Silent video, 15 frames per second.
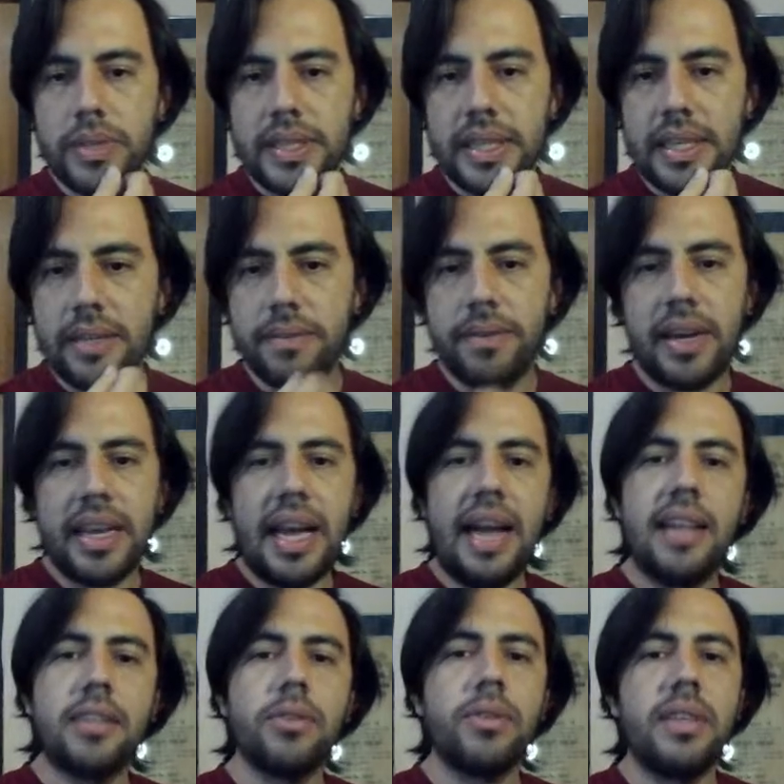with e5.
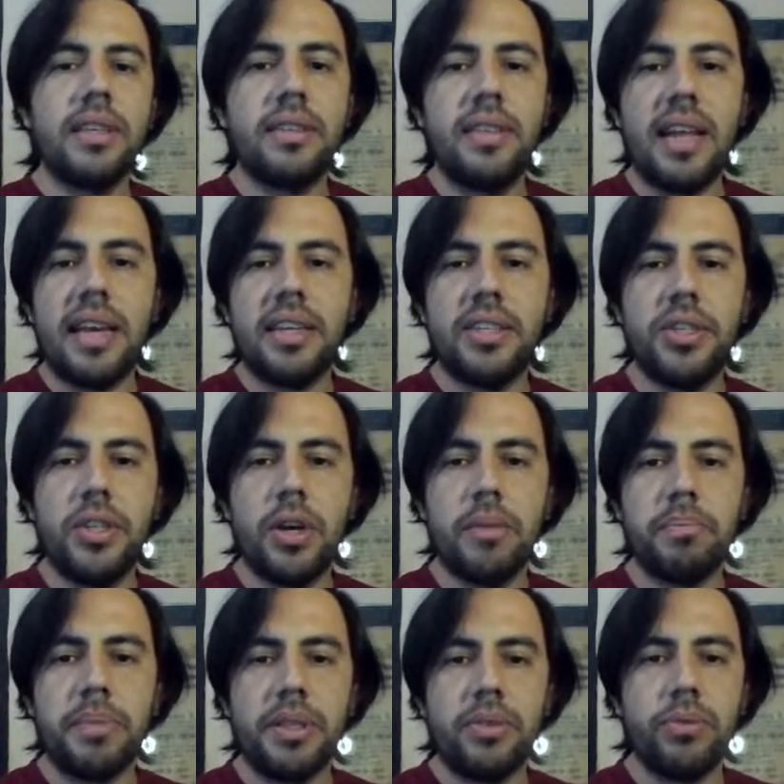Also, this knight is
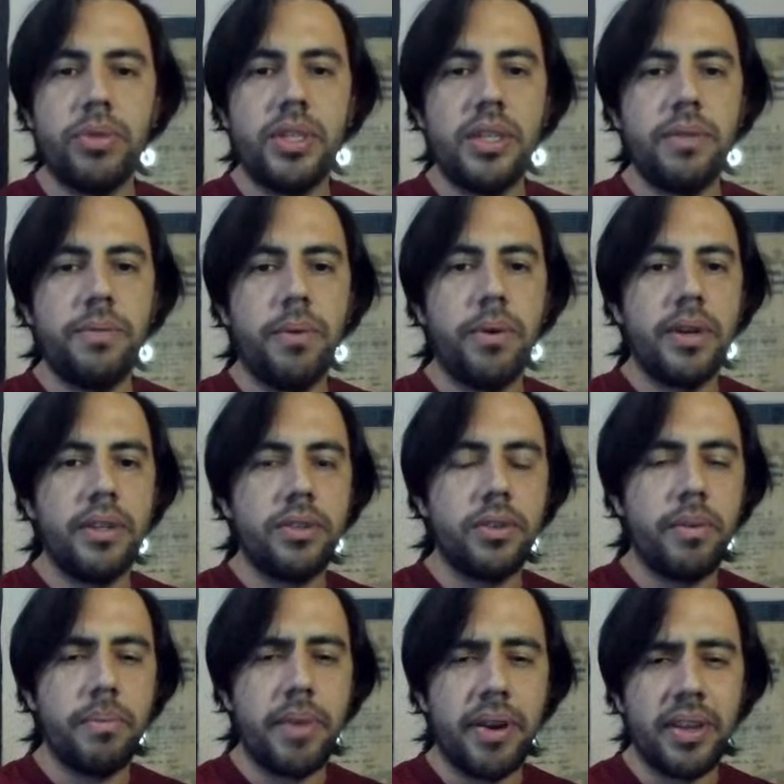jumping to g4 in
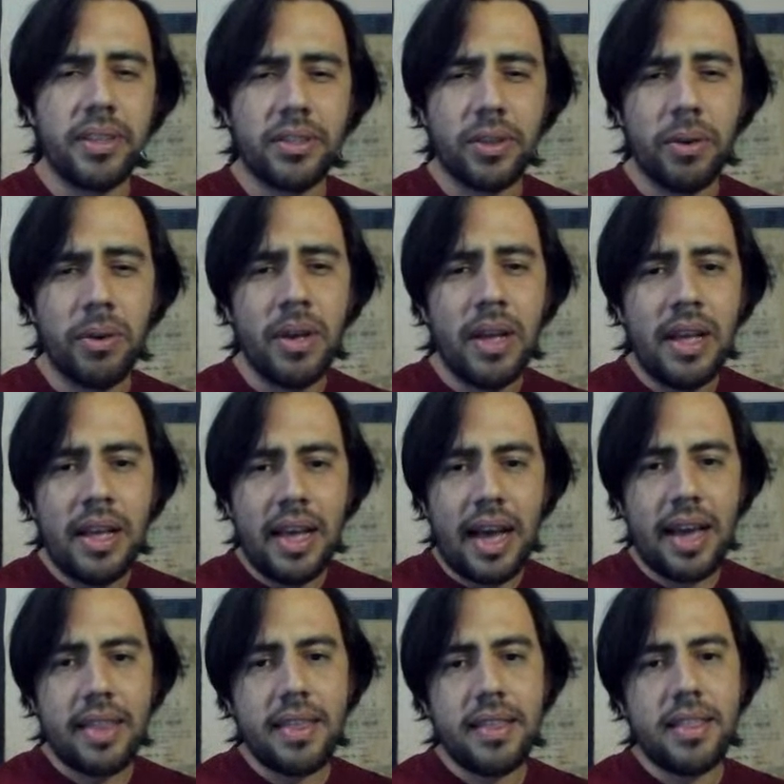some variants. So
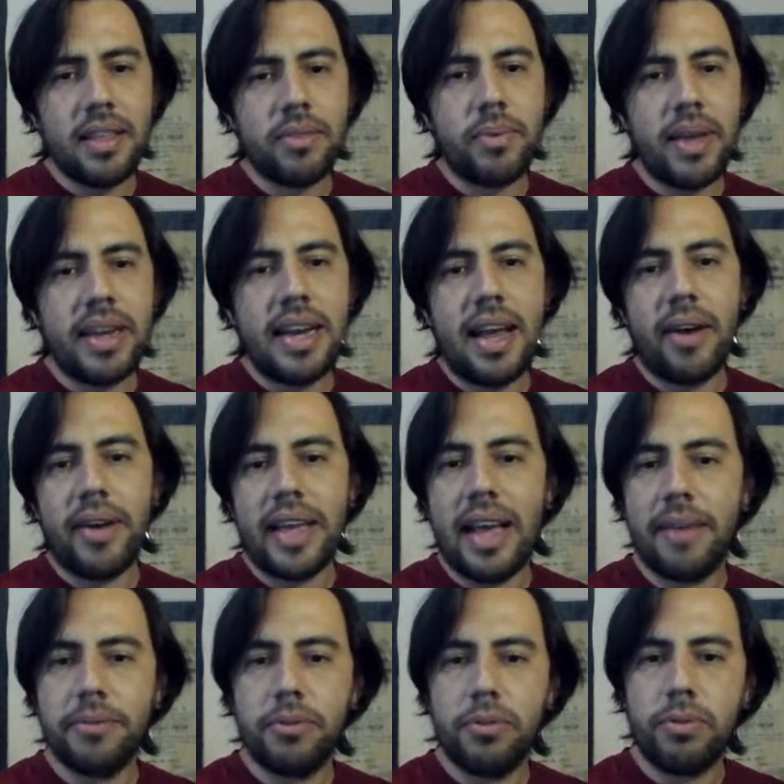I think that right now I
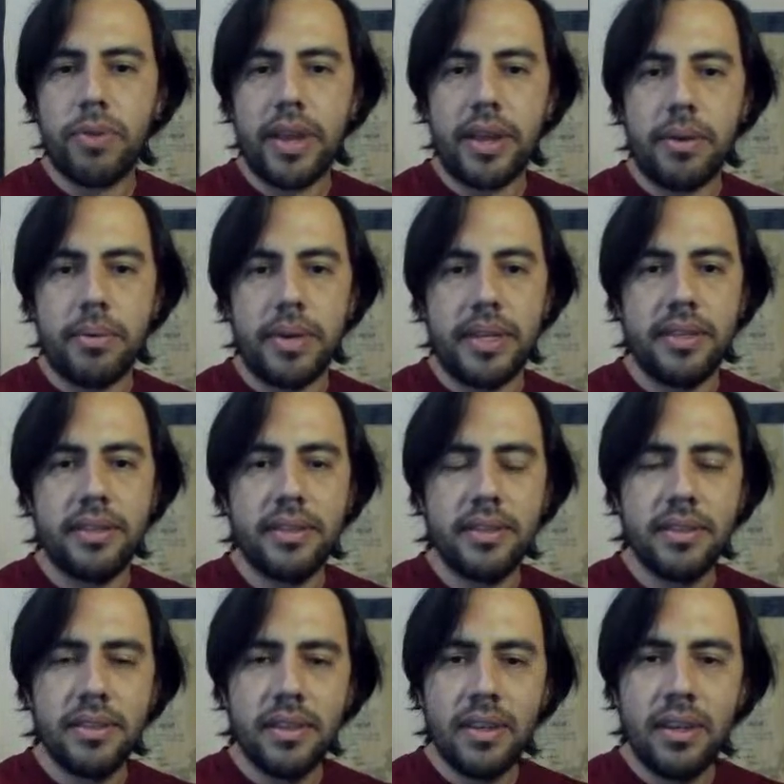have to trade
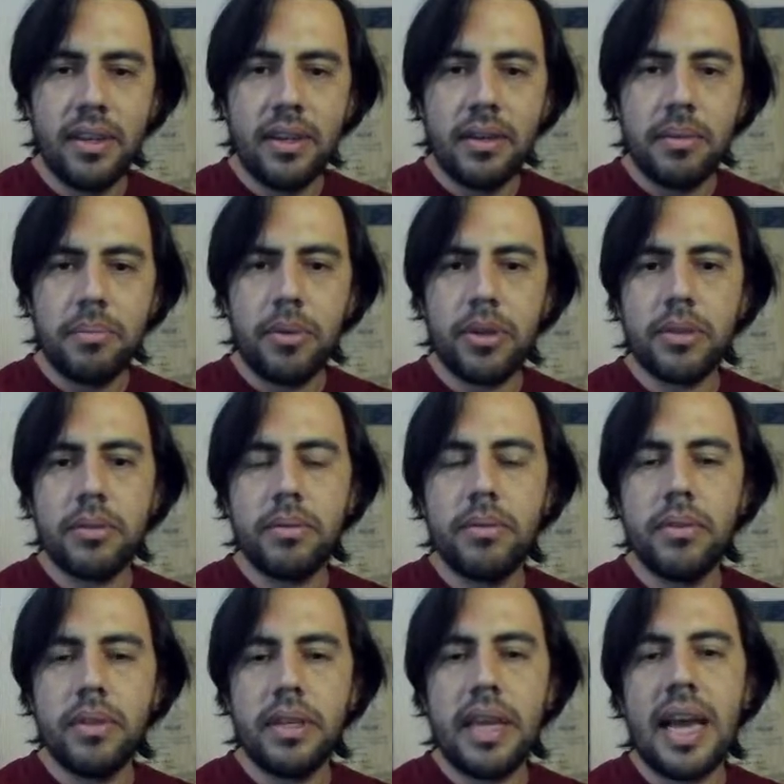queens. But
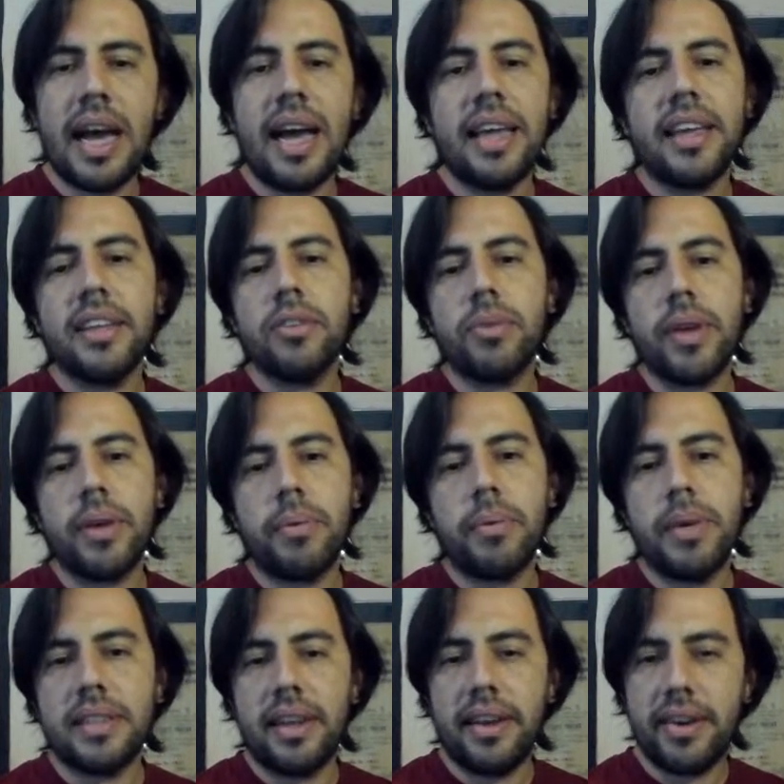yeah, I can trade
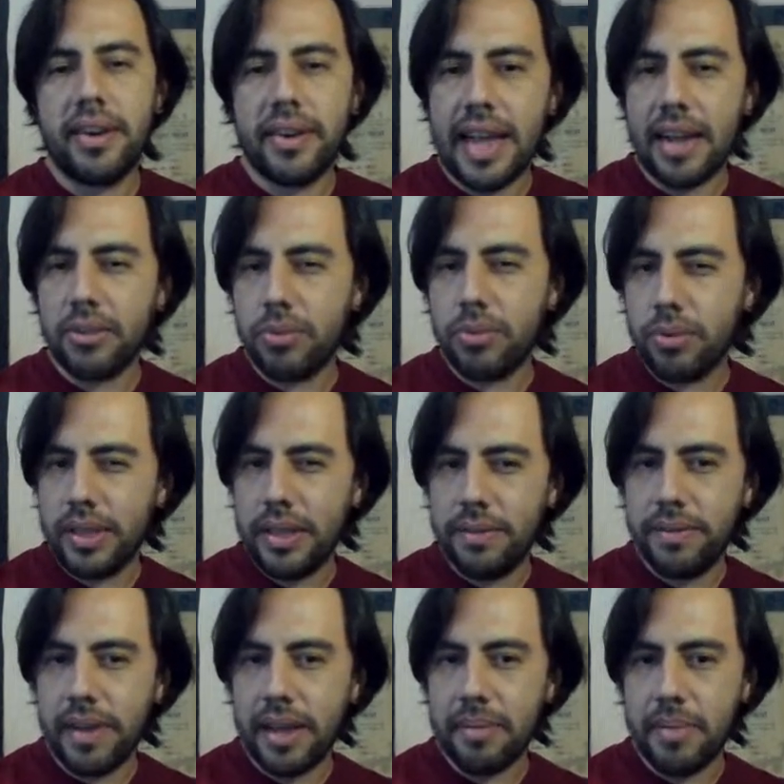queens and later capture on
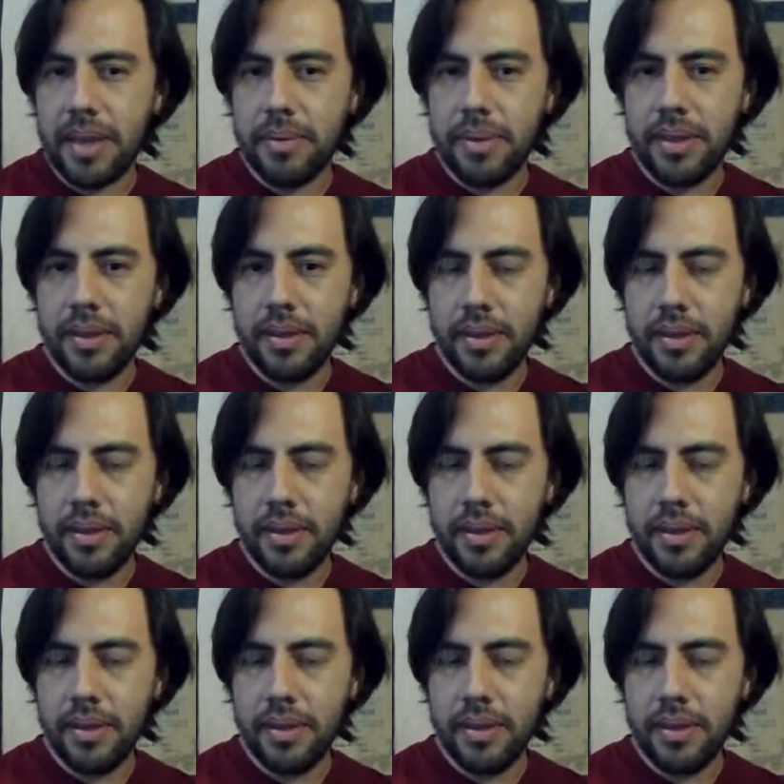d5 maybe.